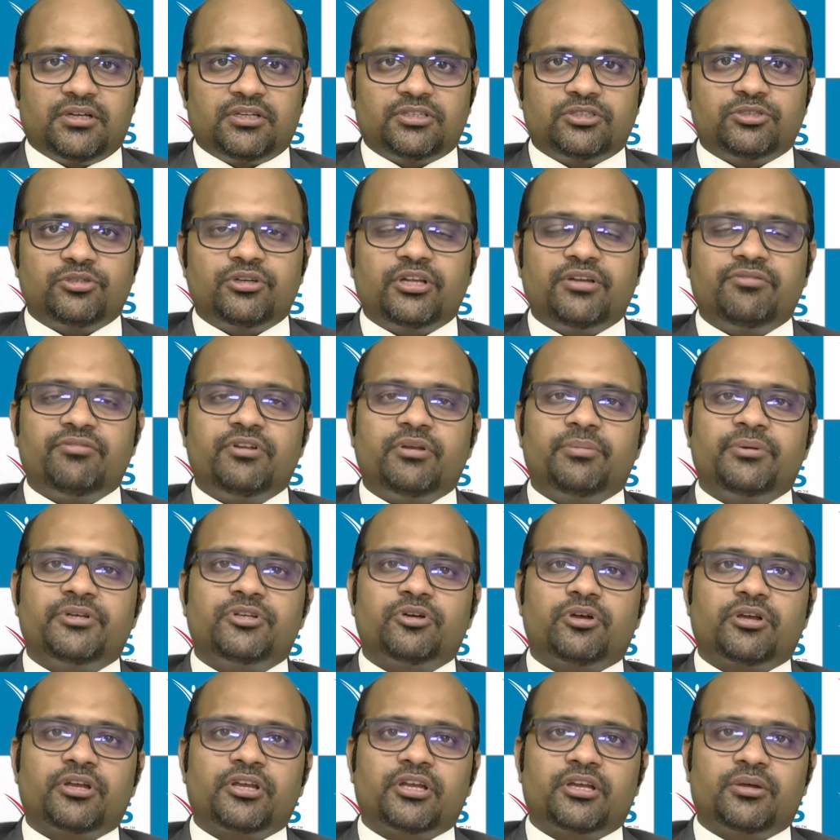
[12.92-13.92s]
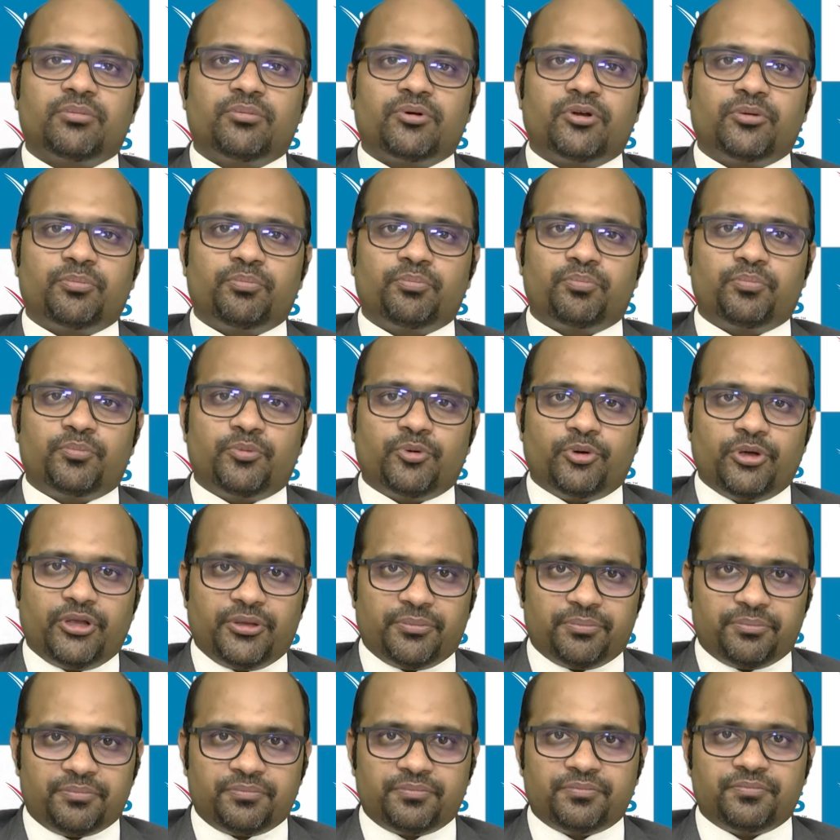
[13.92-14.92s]
Today we'll be talking about
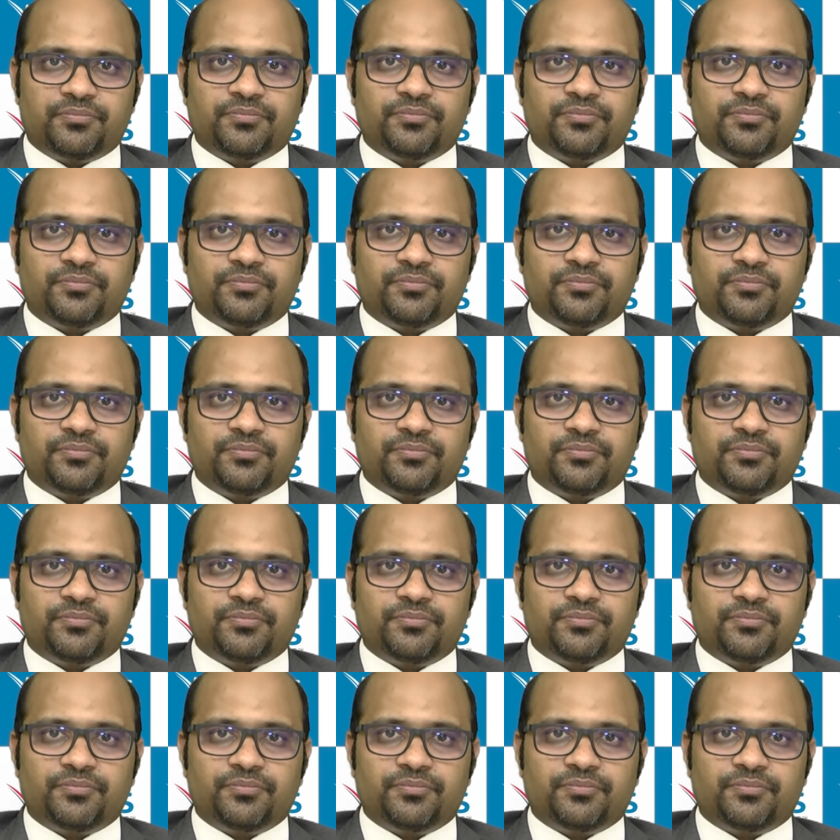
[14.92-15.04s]
POEM,